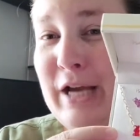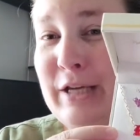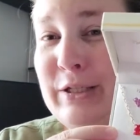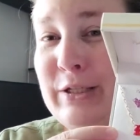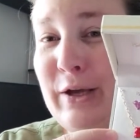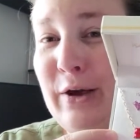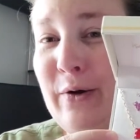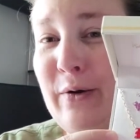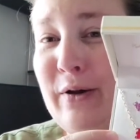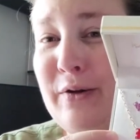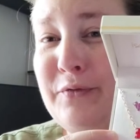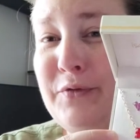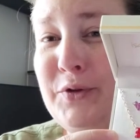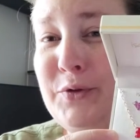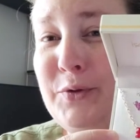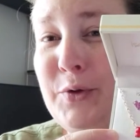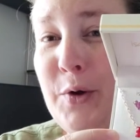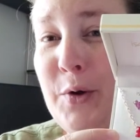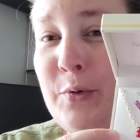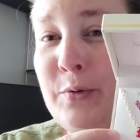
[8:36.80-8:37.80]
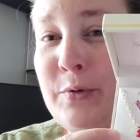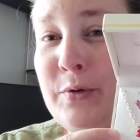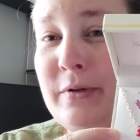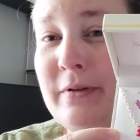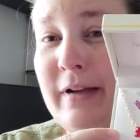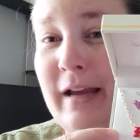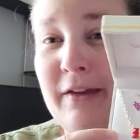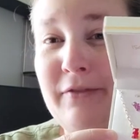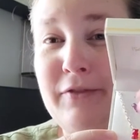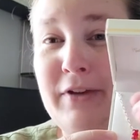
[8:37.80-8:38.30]
So if you don't,
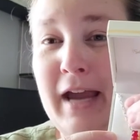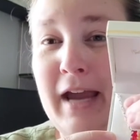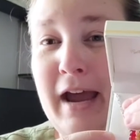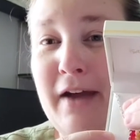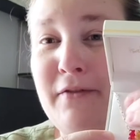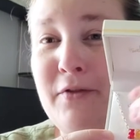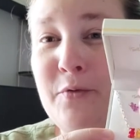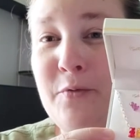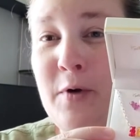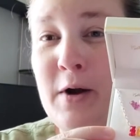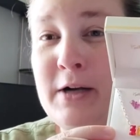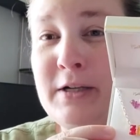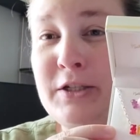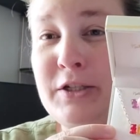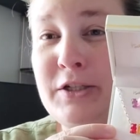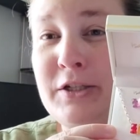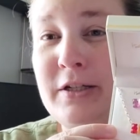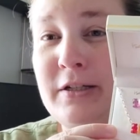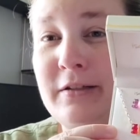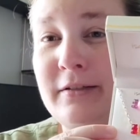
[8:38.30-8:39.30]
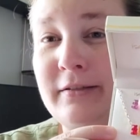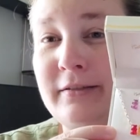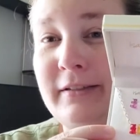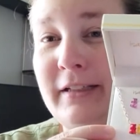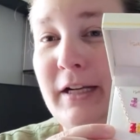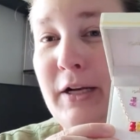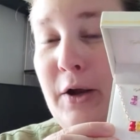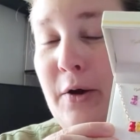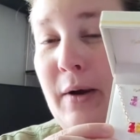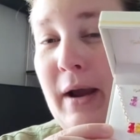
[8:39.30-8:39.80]
if you haven't watched
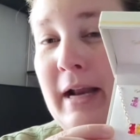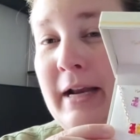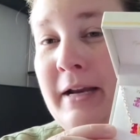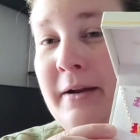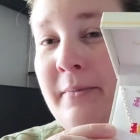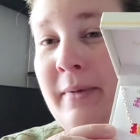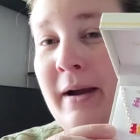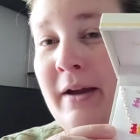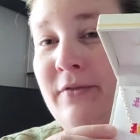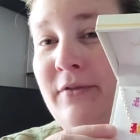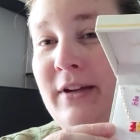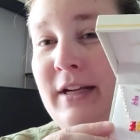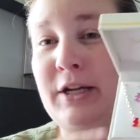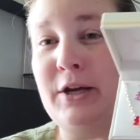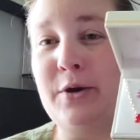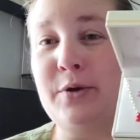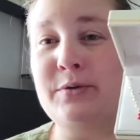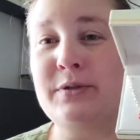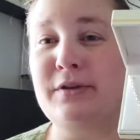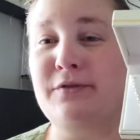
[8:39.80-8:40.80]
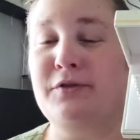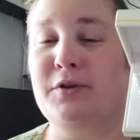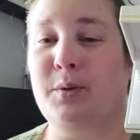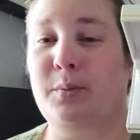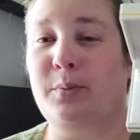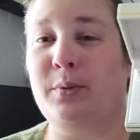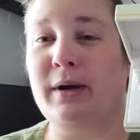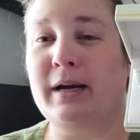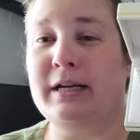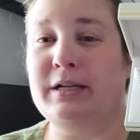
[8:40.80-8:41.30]
you know, any of my videos, if
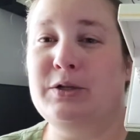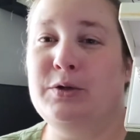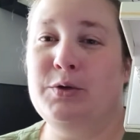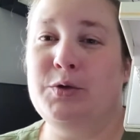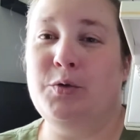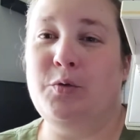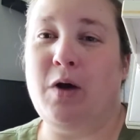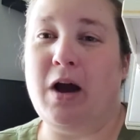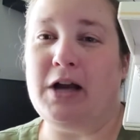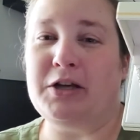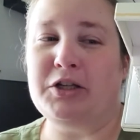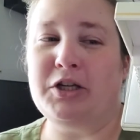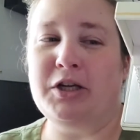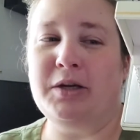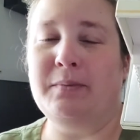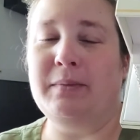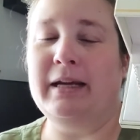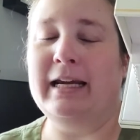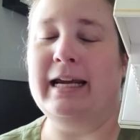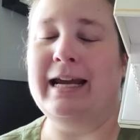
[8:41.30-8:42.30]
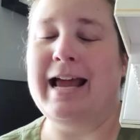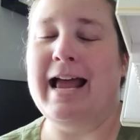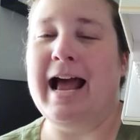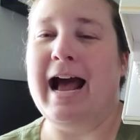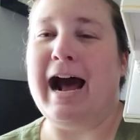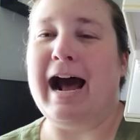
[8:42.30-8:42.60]
you're brand new to watching me,